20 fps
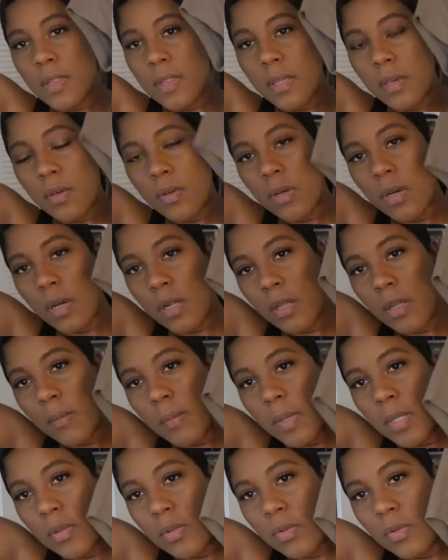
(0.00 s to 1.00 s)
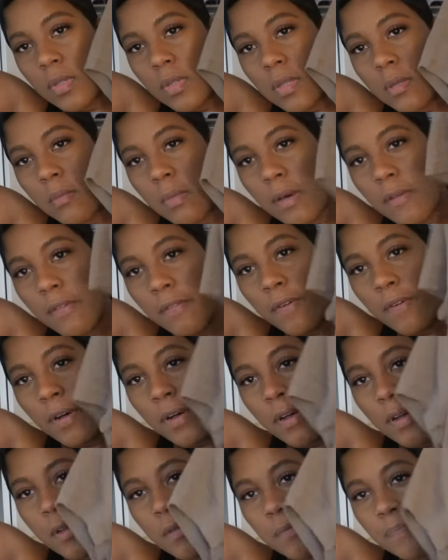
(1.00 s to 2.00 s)
single color. I'm going to do this in my
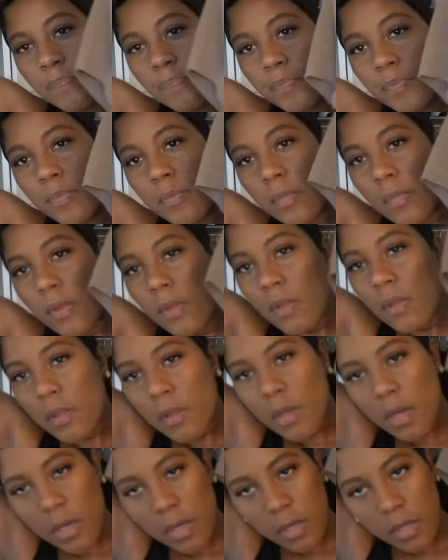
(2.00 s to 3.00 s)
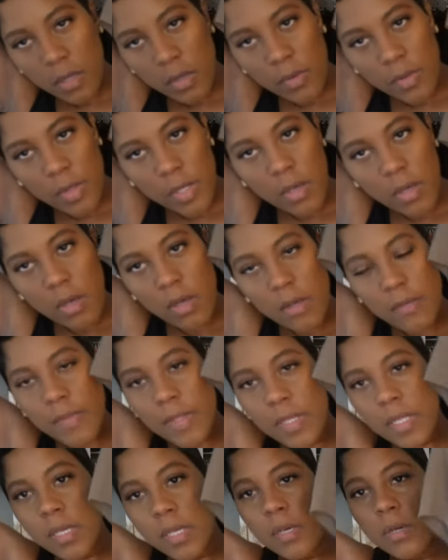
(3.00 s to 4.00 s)
fall uh, clothing haul
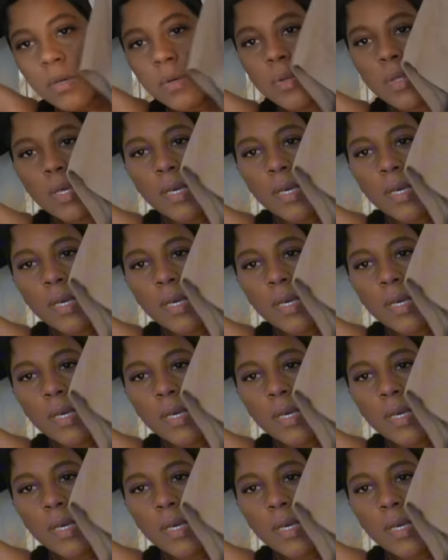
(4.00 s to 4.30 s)
video.